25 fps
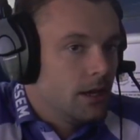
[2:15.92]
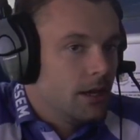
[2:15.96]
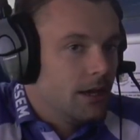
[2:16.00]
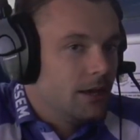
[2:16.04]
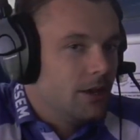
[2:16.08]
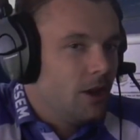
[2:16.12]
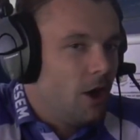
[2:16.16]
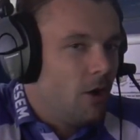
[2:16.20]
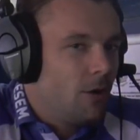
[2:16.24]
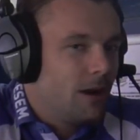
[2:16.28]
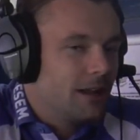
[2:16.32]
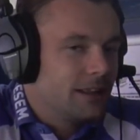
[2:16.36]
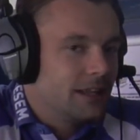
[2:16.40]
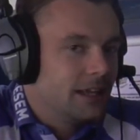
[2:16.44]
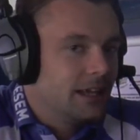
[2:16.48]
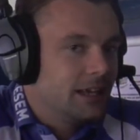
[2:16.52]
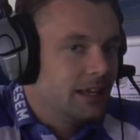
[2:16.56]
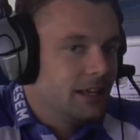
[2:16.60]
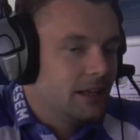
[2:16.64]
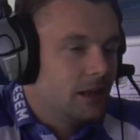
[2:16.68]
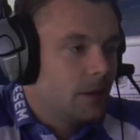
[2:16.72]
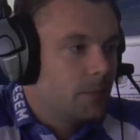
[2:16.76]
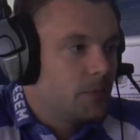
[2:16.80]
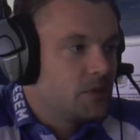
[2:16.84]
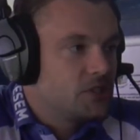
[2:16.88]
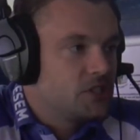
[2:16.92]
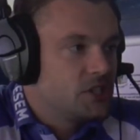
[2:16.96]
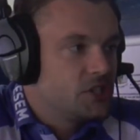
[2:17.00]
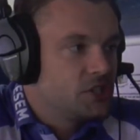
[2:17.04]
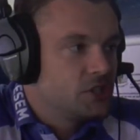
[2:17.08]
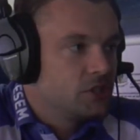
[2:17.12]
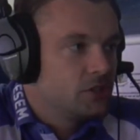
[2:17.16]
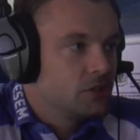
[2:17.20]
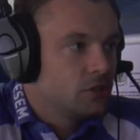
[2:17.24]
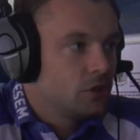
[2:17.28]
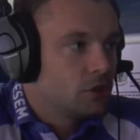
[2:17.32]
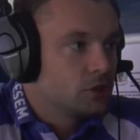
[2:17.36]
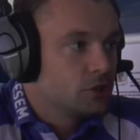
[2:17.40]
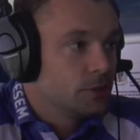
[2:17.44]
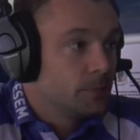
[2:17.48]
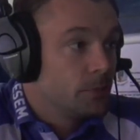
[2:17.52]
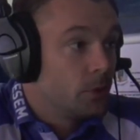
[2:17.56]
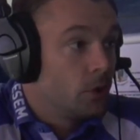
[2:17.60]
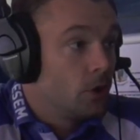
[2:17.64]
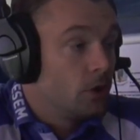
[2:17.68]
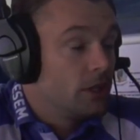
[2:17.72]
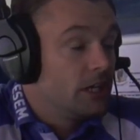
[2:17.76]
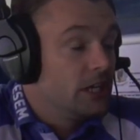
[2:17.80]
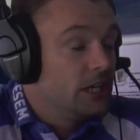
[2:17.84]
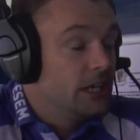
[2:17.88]
No, I think in that position, because the
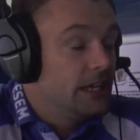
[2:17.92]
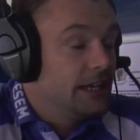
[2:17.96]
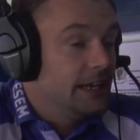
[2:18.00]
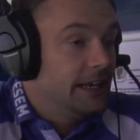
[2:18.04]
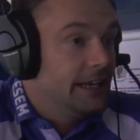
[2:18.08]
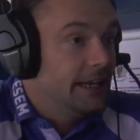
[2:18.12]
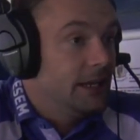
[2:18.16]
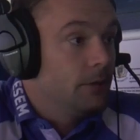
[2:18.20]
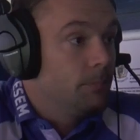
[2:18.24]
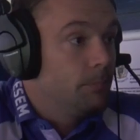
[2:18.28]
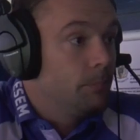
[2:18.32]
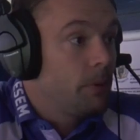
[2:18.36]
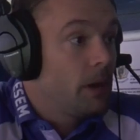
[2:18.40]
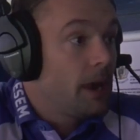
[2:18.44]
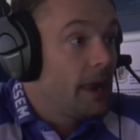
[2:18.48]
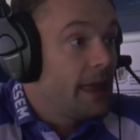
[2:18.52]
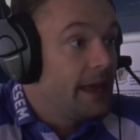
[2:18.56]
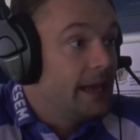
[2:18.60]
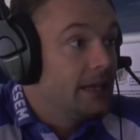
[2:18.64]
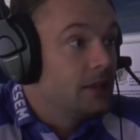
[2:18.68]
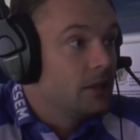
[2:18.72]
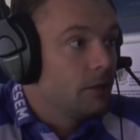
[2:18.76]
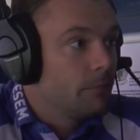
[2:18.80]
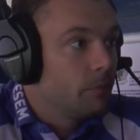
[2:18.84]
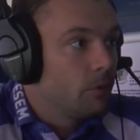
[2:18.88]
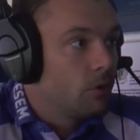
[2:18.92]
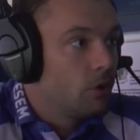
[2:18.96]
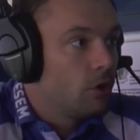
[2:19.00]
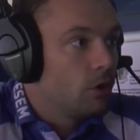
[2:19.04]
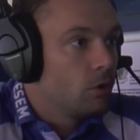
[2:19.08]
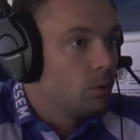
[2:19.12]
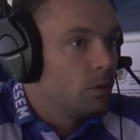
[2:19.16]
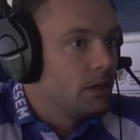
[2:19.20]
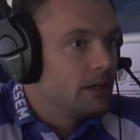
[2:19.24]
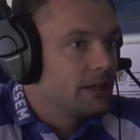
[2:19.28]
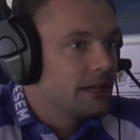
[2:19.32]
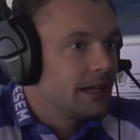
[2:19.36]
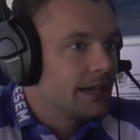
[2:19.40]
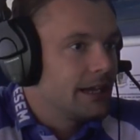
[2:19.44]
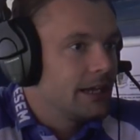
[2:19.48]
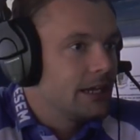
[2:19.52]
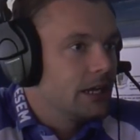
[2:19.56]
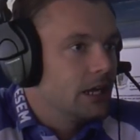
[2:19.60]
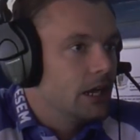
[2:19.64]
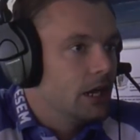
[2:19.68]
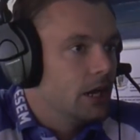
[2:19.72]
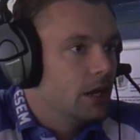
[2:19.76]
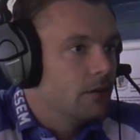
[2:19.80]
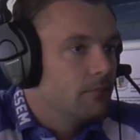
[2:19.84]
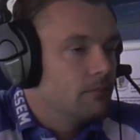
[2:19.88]
ball, he played the ball with like
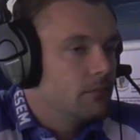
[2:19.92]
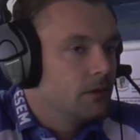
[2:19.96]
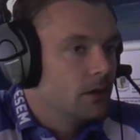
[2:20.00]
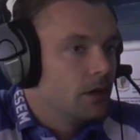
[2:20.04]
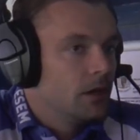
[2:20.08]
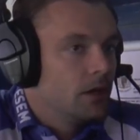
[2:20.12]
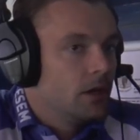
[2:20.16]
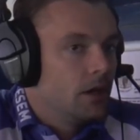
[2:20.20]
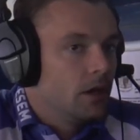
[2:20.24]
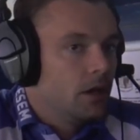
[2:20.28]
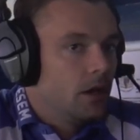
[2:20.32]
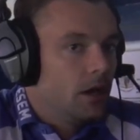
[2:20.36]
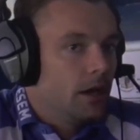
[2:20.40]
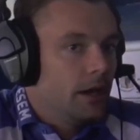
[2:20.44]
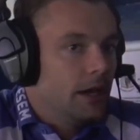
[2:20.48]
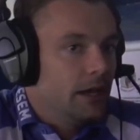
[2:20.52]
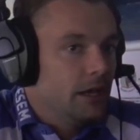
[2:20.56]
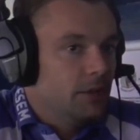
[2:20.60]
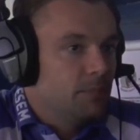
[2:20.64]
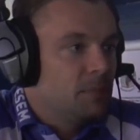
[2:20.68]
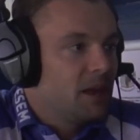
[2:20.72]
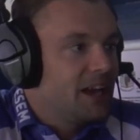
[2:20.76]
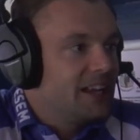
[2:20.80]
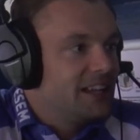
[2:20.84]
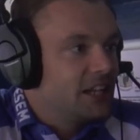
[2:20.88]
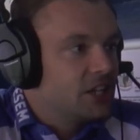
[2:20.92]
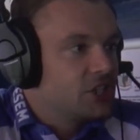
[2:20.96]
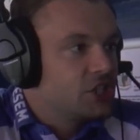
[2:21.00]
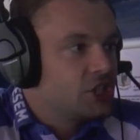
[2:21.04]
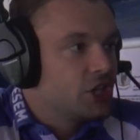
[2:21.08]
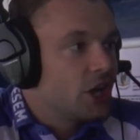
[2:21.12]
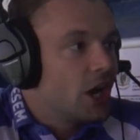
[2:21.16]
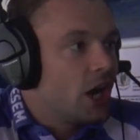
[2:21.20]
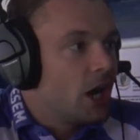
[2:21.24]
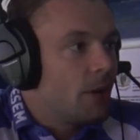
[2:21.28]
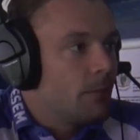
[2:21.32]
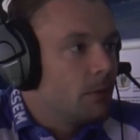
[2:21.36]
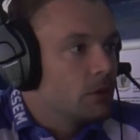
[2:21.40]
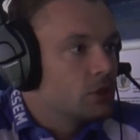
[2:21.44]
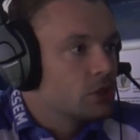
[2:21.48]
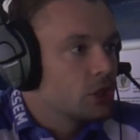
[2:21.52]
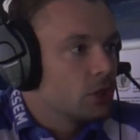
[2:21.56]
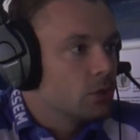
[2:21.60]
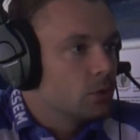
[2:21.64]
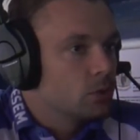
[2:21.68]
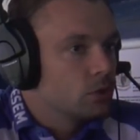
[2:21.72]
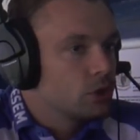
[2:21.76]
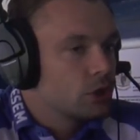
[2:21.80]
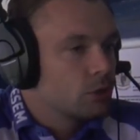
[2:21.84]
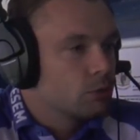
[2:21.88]
he played it sharp,
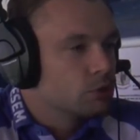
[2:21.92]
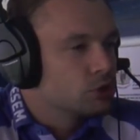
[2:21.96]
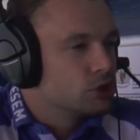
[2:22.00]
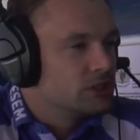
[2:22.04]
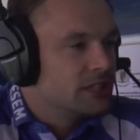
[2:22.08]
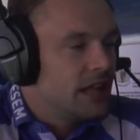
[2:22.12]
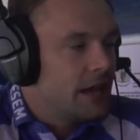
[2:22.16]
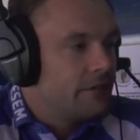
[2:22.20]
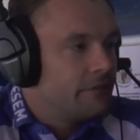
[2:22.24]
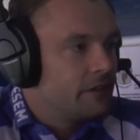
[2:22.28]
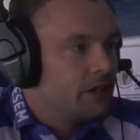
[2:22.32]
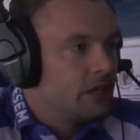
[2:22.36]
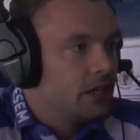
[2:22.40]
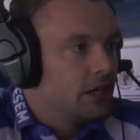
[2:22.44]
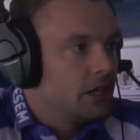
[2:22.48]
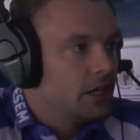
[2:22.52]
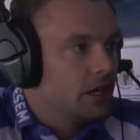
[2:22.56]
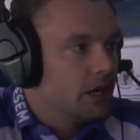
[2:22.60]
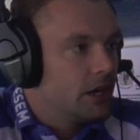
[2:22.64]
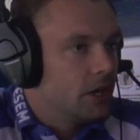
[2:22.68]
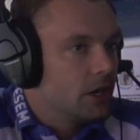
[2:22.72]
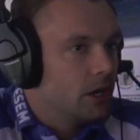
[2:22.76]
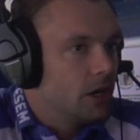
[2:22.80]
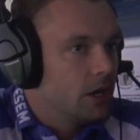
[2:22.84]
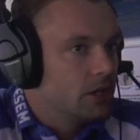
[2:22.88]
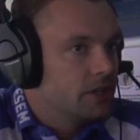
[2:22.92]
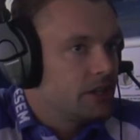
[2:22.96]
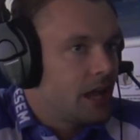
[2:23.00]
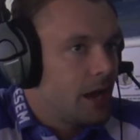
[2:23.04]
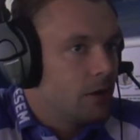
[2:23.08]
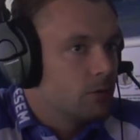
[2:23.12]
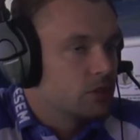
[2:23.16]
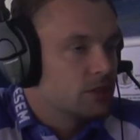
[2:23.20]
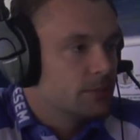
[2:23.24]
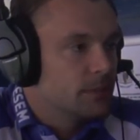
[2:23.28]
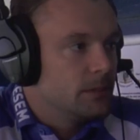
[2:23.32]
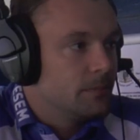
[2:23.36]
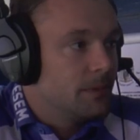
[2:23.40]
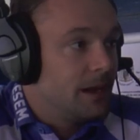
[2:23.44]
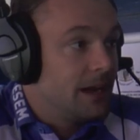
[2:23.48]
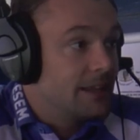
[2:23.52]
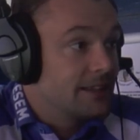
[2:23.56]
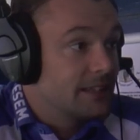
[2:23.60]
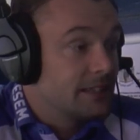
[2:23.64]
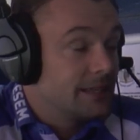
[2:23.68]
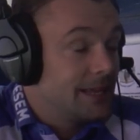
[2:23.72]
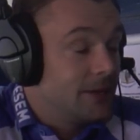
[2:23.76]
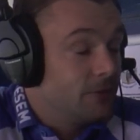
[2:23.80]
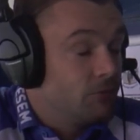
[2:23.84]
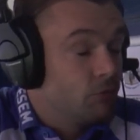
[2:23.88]
so there was never a doubt in my mind
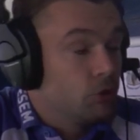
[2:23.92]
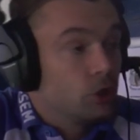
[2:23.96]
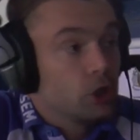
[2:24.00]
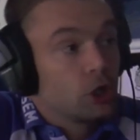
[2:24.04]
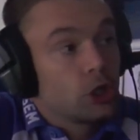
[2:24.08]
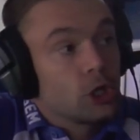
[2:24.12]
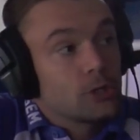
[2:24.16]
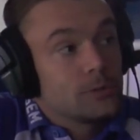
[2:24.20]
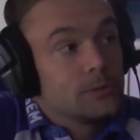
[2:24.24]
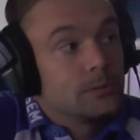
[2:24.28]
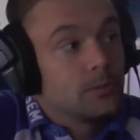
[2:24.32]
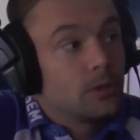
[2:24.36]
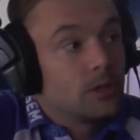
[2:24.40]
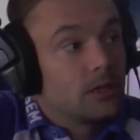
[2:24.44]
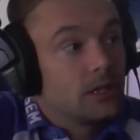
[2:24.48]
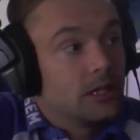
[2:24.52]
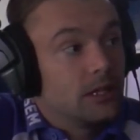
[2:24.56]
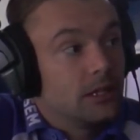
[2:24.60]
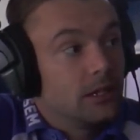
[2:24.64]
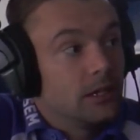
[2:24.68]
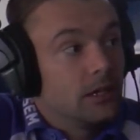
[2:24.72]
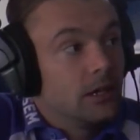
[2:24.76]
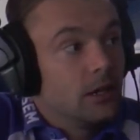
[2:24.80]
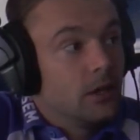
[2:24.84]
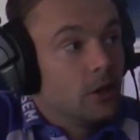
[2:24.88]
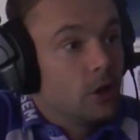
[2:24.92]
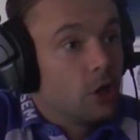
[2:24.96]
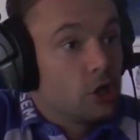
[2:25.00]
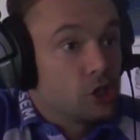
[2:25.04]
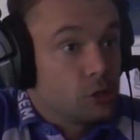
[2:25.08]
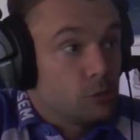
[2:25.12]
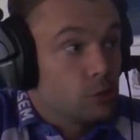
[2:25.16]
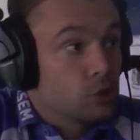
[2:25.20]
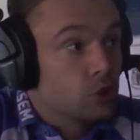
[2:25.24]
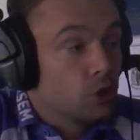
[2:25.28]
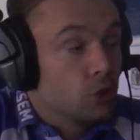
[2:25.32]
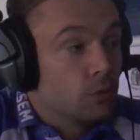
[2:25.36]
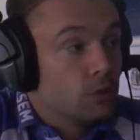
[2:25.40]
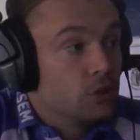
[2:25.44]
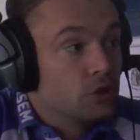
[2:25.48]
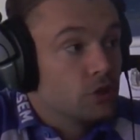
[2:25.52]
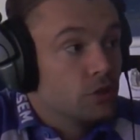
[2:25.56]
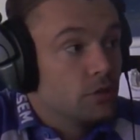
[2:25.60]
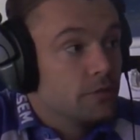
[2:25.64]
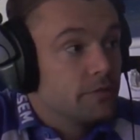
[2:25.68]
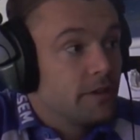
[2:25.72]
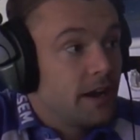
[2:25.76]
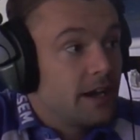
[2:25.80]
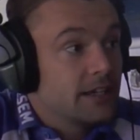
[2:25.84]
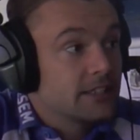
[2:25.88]
to let it run across my body, because it was coming
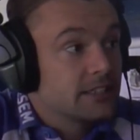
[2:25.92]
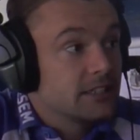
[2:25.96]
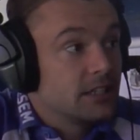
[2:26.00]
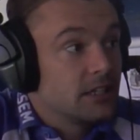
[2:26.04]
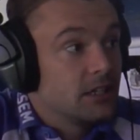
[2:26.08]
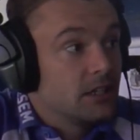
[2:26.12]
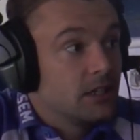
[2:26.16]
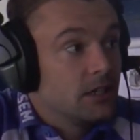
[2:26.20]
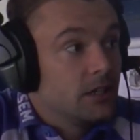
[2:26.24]
too fast.